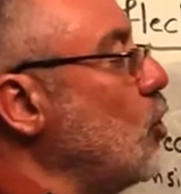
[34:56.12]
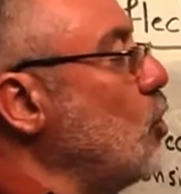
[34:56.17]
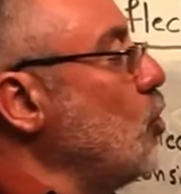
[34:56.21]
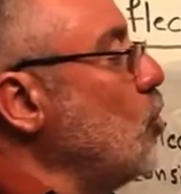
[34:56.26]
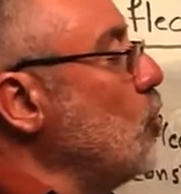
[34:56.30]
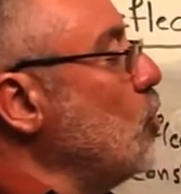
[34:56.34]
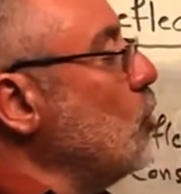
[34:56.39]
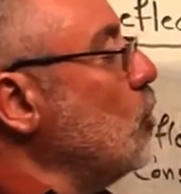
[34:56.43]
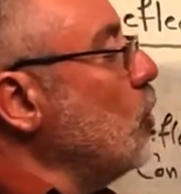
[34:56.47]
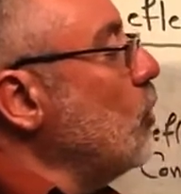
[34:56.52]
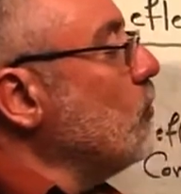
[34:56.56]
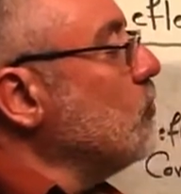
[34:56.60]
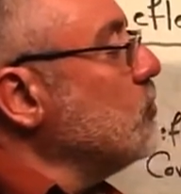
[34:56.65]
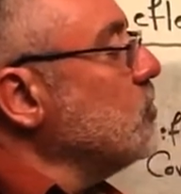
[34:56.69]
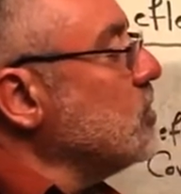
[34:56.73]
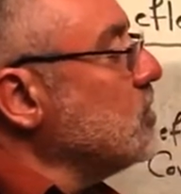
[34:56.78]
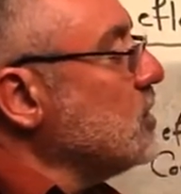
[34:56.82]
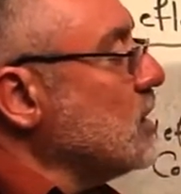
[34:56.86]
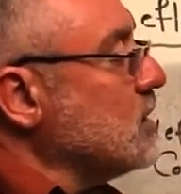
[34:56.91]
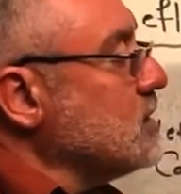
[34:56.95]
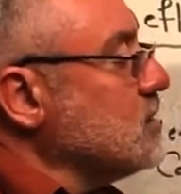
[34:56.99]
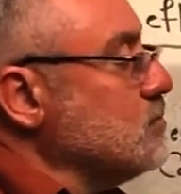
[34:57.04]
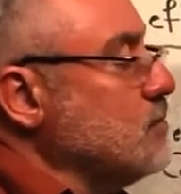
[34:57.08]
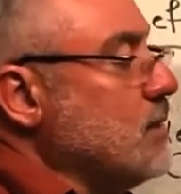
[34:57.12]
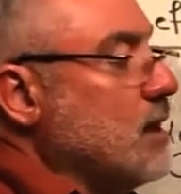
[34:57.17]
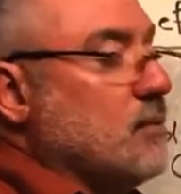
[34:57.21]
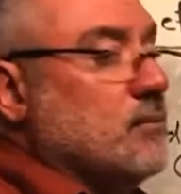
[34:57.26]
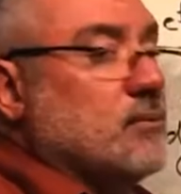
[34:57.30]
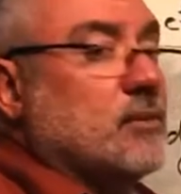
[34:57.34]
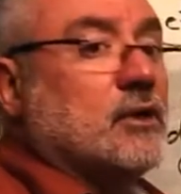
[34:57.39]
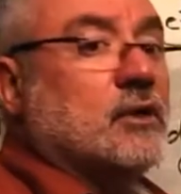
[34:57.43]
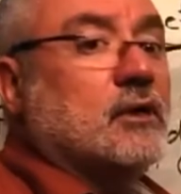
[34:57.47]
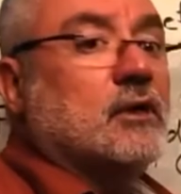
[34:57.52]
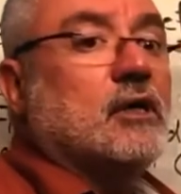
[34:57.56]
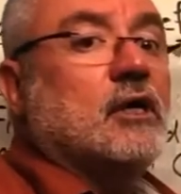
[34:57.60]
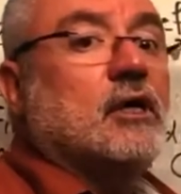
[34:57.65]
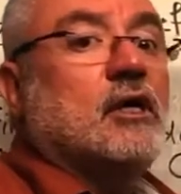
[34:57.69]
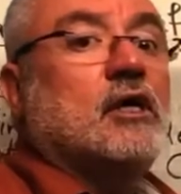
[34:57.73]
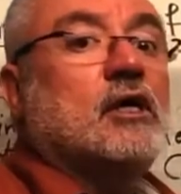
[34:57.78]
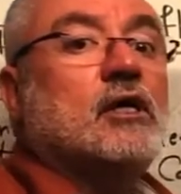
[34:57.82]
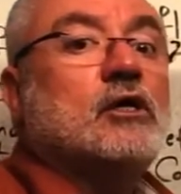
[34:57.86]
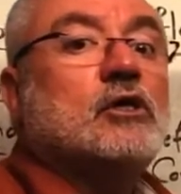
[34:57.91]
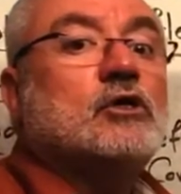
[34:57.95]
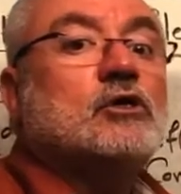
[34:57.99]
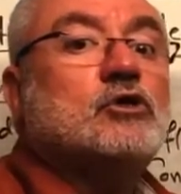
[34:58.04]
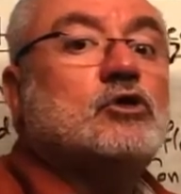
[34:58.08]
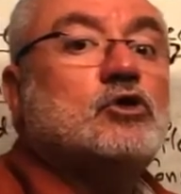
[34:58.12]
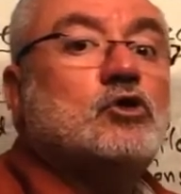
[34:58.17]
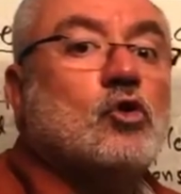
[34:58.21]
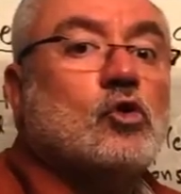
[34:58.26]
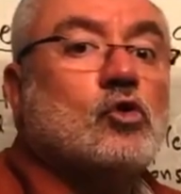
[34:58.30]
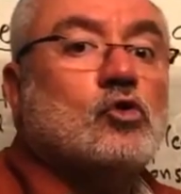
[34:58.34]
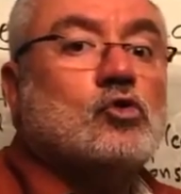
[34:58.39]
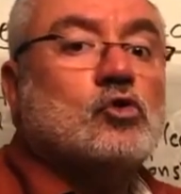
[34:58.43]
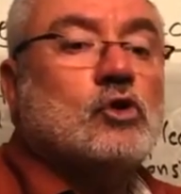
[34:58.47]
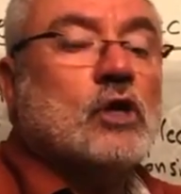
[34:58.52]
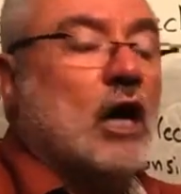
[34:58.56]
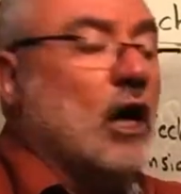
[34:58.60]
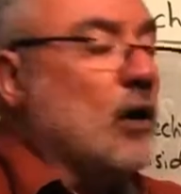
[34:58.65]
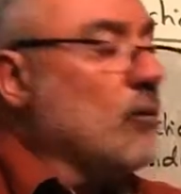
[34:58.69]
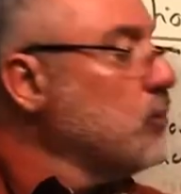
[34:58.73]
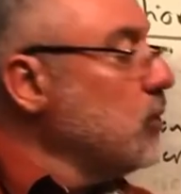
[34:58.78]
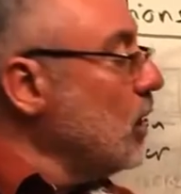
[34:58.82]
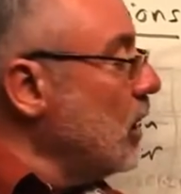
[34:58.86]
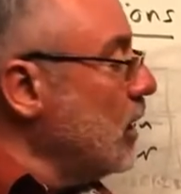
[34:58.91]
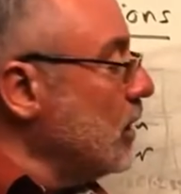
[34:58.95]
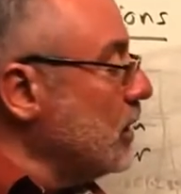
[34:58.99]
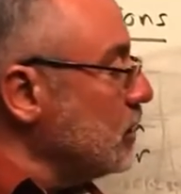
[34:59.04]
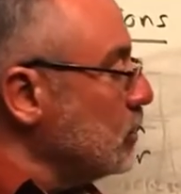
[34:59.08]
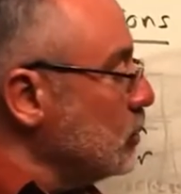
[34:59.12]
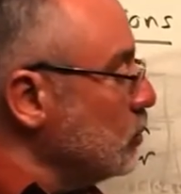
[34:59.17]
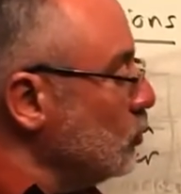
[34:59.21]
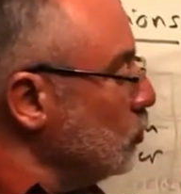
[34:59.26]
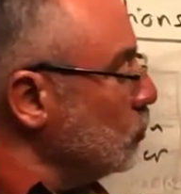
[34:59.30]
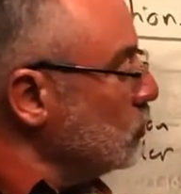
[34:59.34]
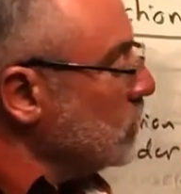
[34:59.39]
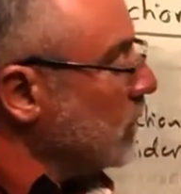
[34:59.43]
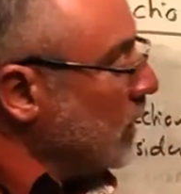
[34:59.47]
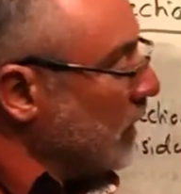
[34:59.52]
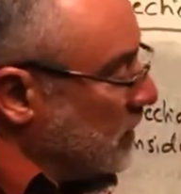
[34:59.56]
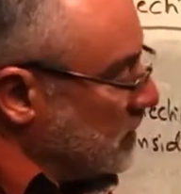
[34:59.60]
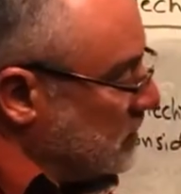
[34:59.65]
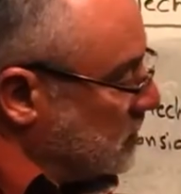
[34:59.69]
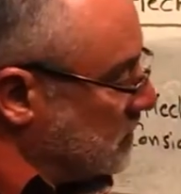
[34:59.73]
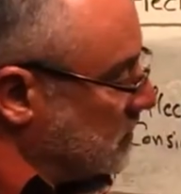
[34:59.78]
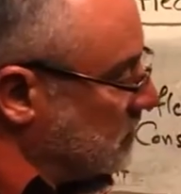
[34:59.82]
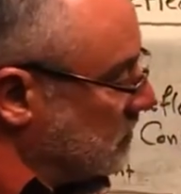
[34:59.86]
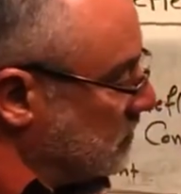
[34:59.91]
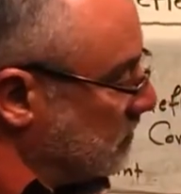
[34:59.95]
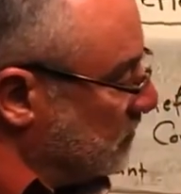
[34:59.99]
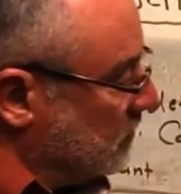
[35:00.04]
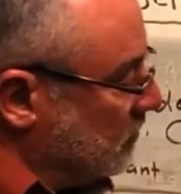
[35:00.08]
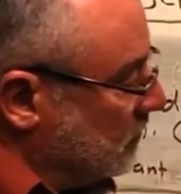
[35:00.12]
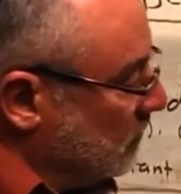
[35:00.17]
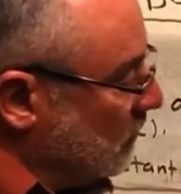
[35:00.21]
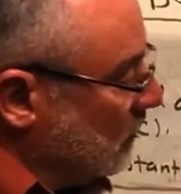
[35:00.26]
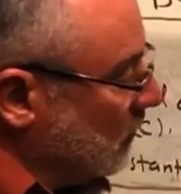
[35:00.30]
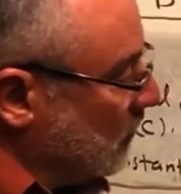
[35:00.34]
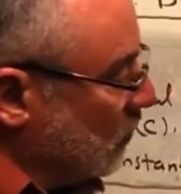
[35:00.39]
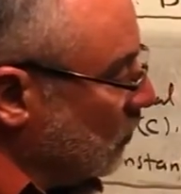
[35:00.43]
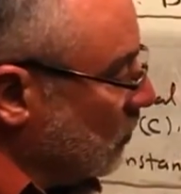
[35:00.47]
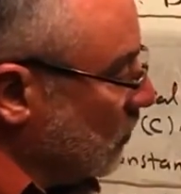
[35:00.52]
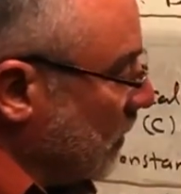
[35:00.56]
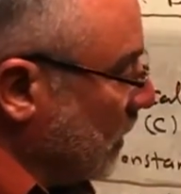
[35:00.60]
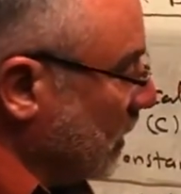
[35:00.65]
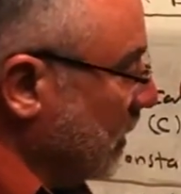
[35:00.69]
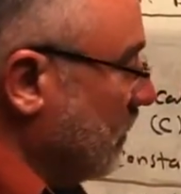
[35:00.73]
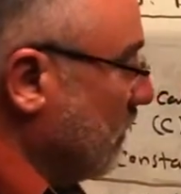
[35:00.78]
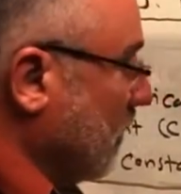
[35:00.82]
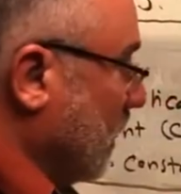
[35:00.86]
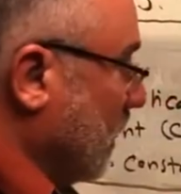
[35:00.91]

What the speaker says: all of the truss member due to the applied load case. Okay?